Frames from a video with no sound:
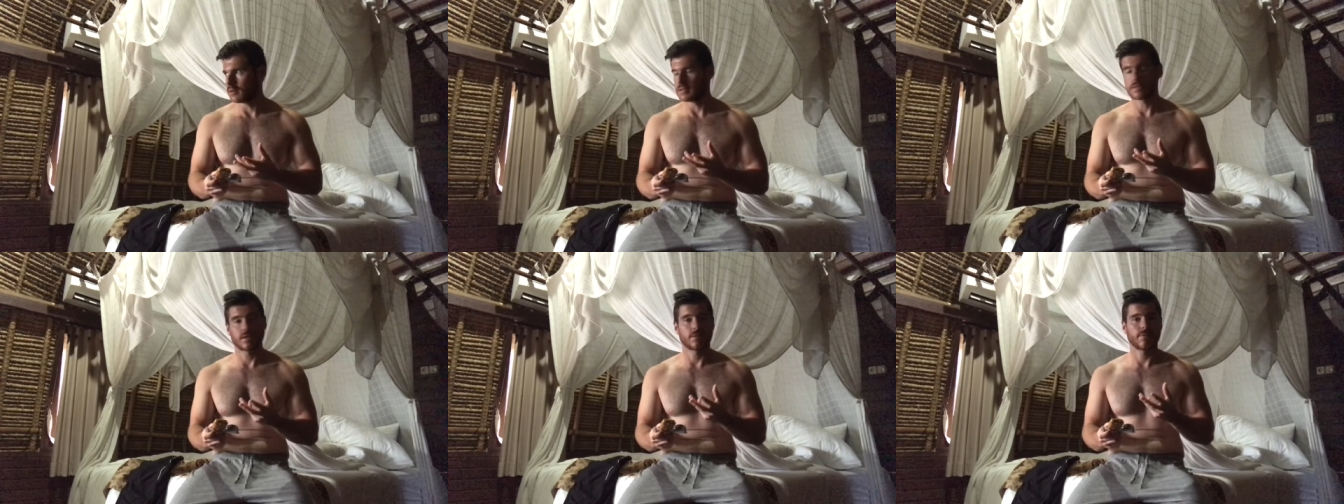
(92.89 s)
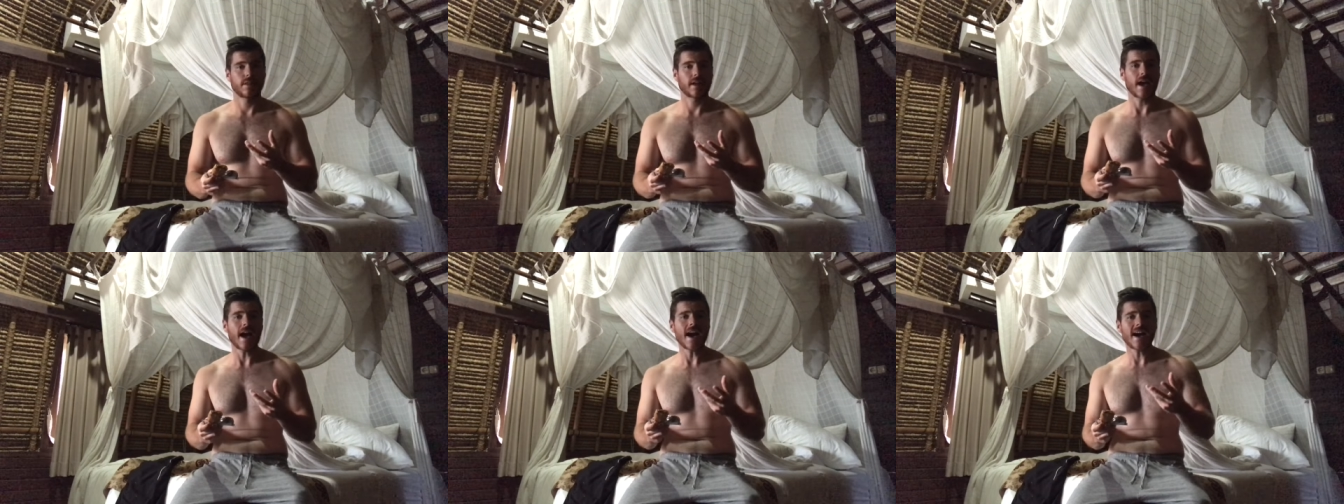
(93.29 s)
body's gonna be
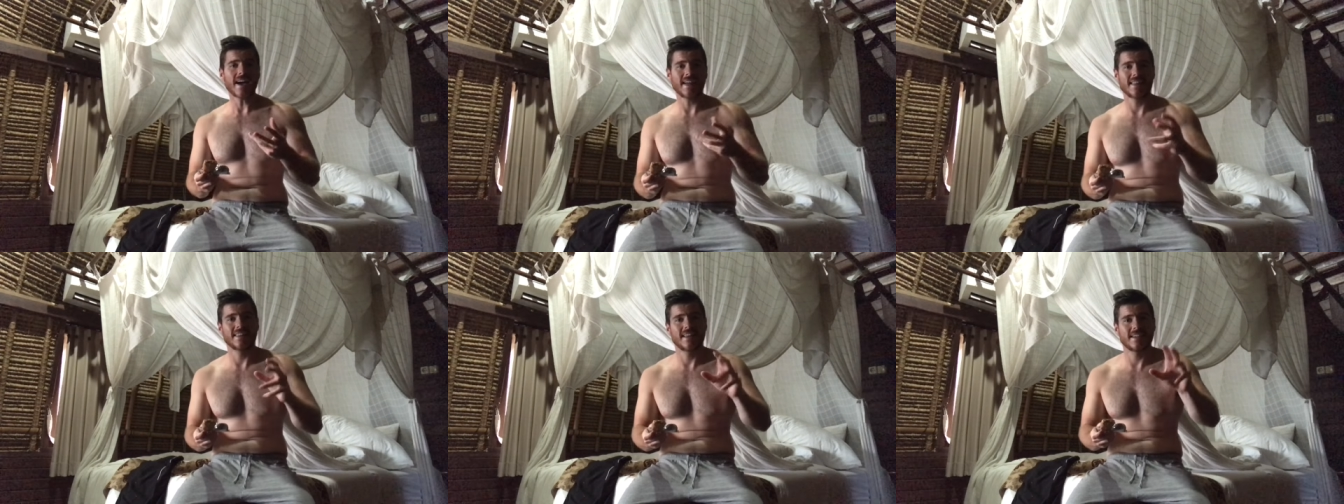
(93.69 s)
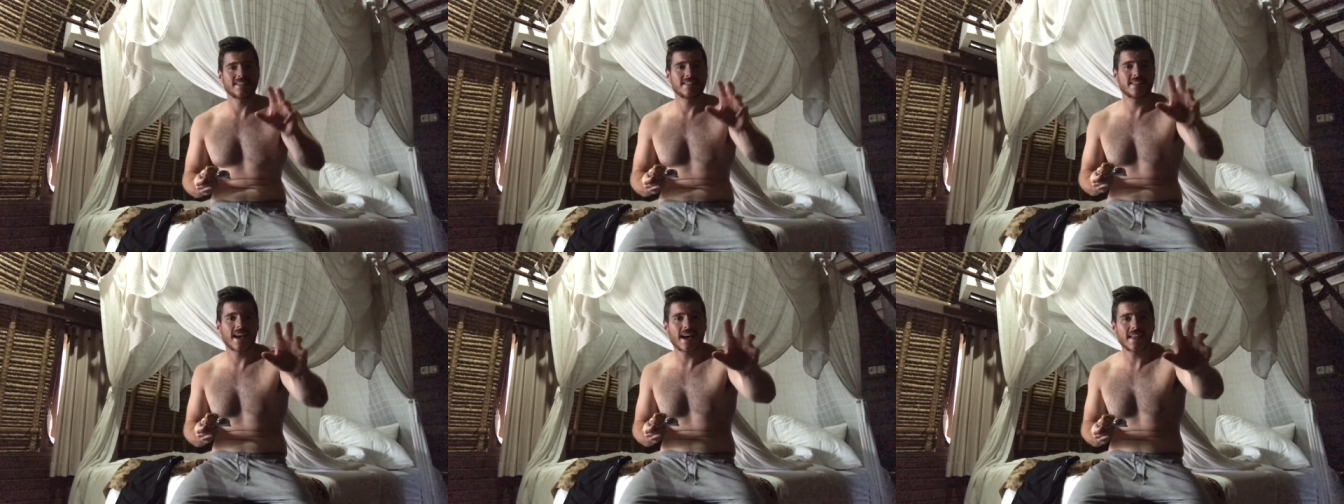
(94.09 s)
like hey
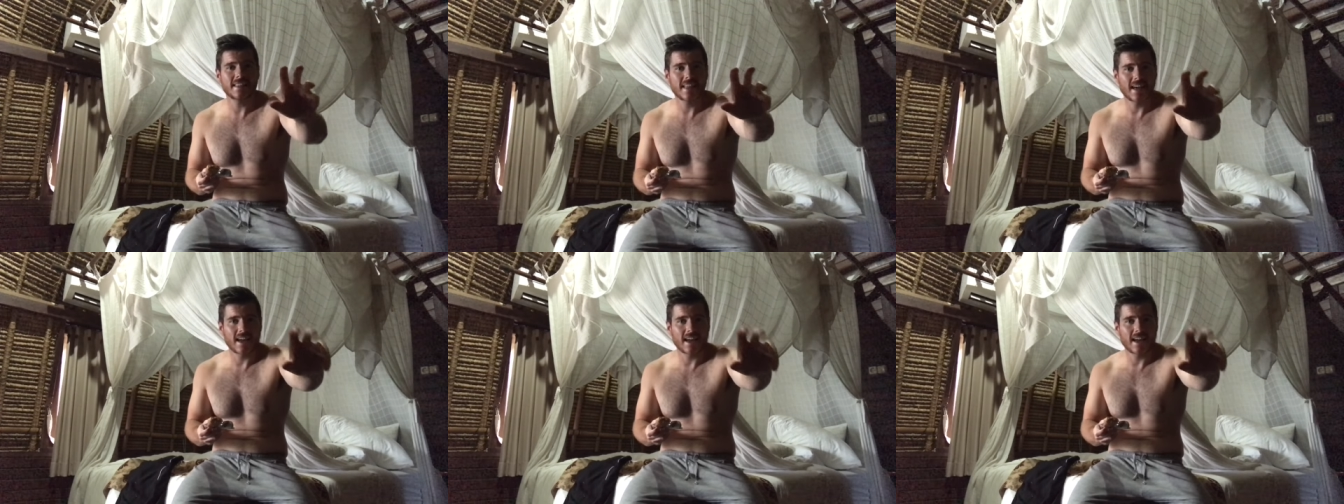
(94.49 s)
let's take